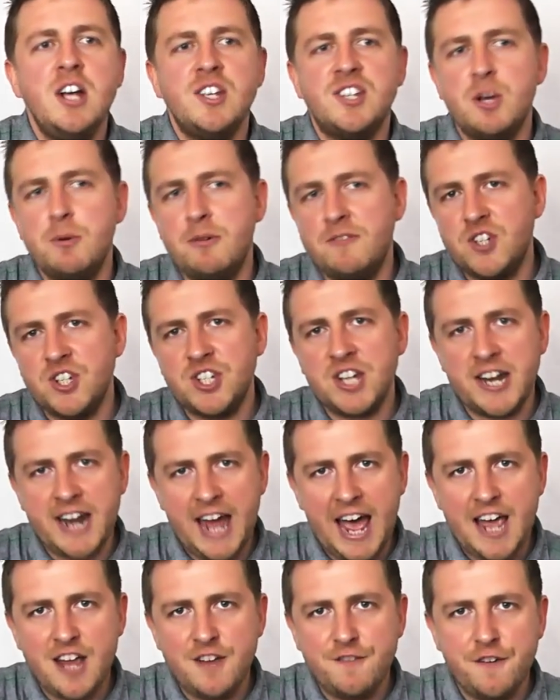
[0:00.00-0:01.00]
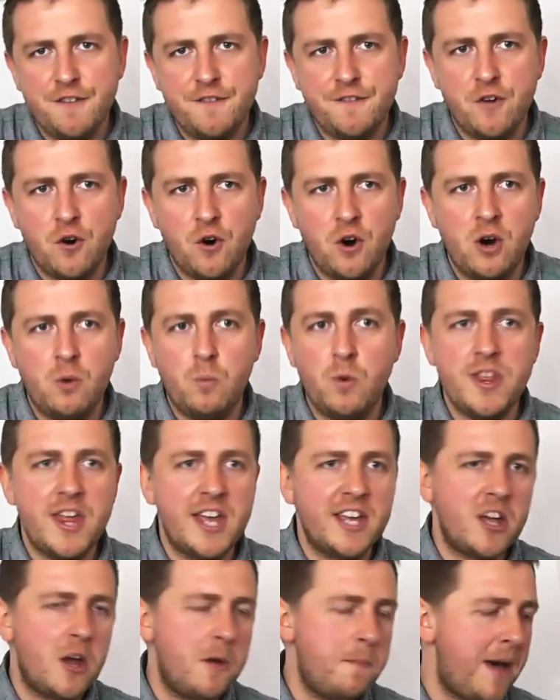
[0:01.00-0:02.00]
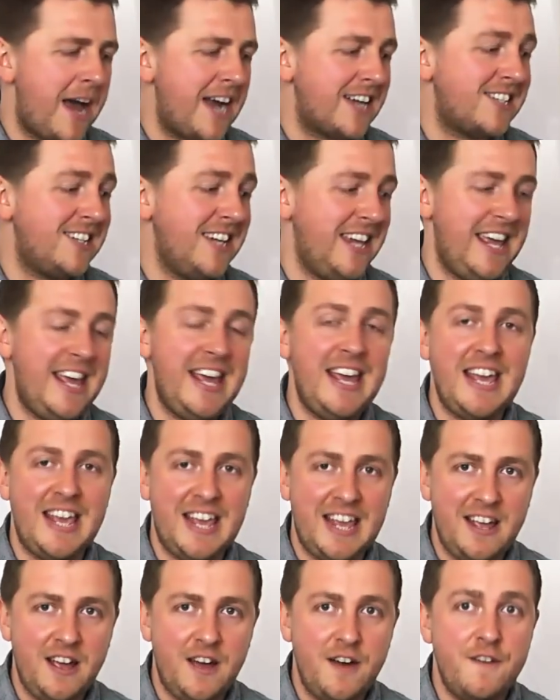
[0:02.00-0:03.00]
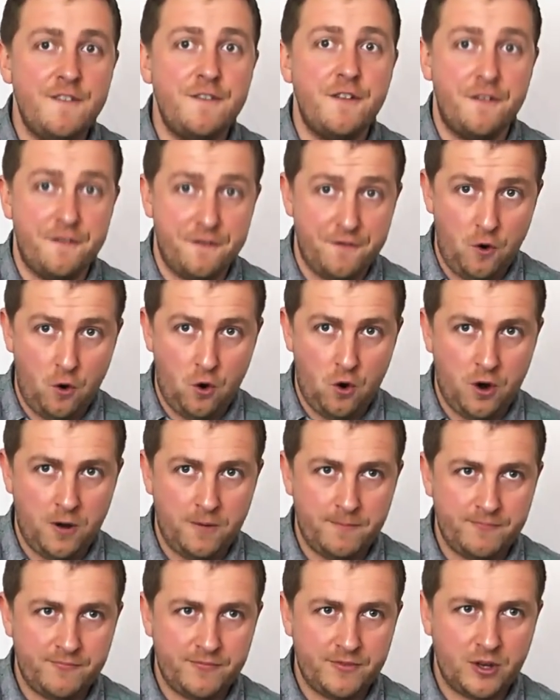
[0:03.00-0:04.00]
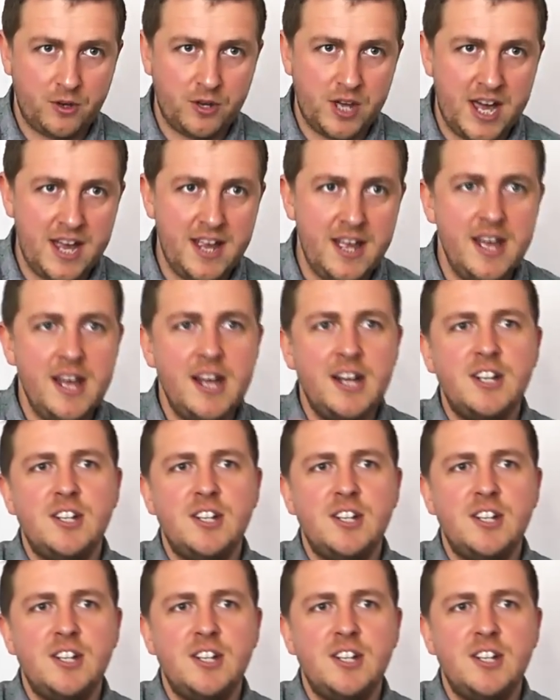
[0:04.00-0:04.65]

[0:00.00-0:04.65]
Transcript: So we've just done A for four, we then go back to E for four, okay?